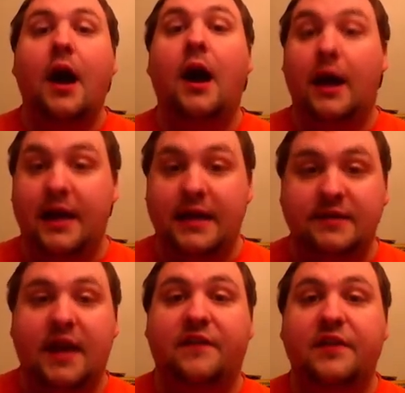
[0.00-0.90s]
Uh, it
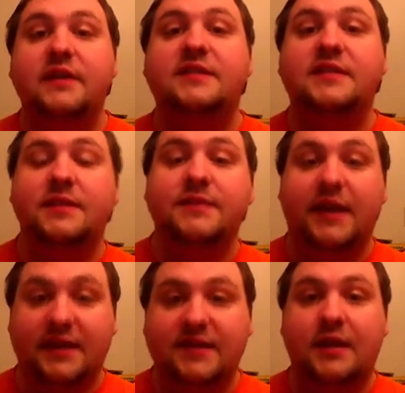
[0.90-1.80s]
definitely seems
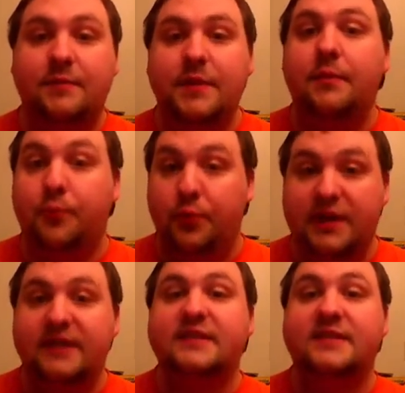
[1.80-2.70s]
like it's going to be a
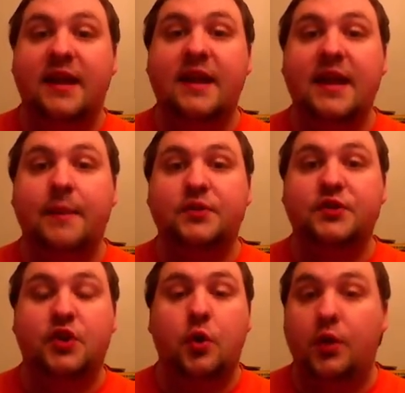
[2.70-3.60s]
pretty exciting
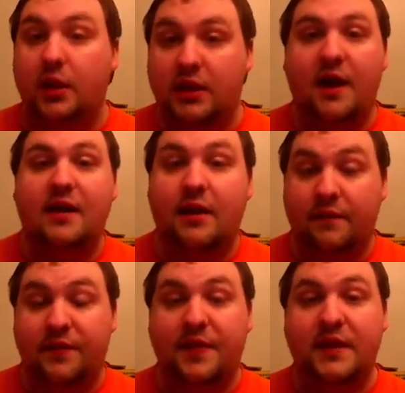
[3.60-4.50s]
episode. A lot
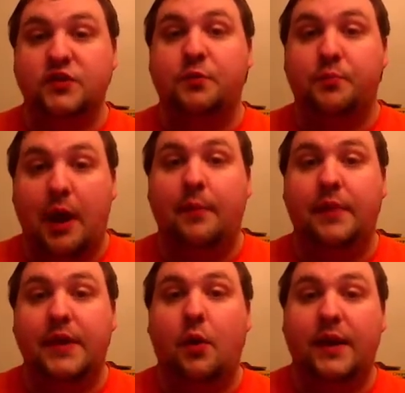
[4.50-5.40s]
of things are
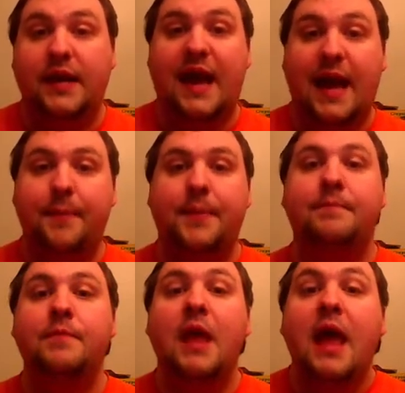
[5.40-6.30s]
probably going to
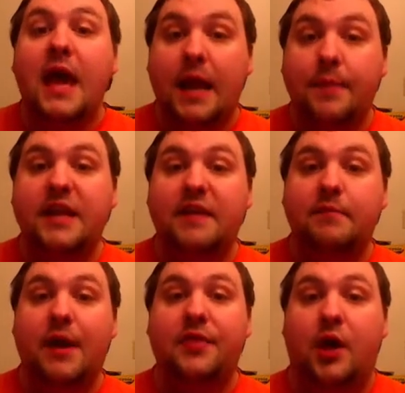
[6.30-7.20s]
happen, and I'm going to give
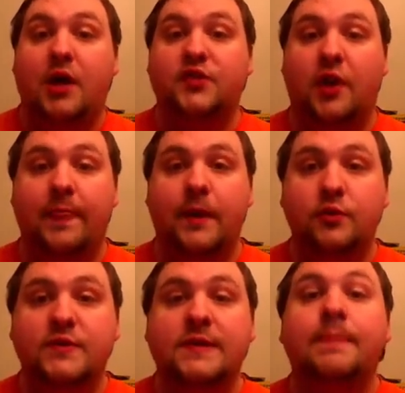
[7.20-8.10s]
my thoughts on
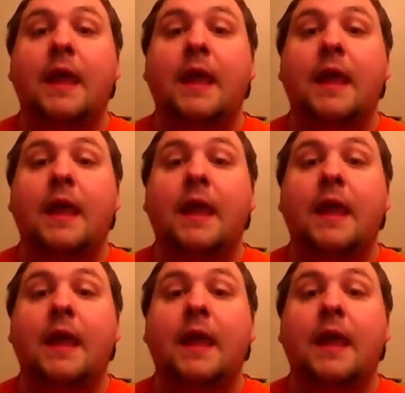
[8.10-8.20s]
those.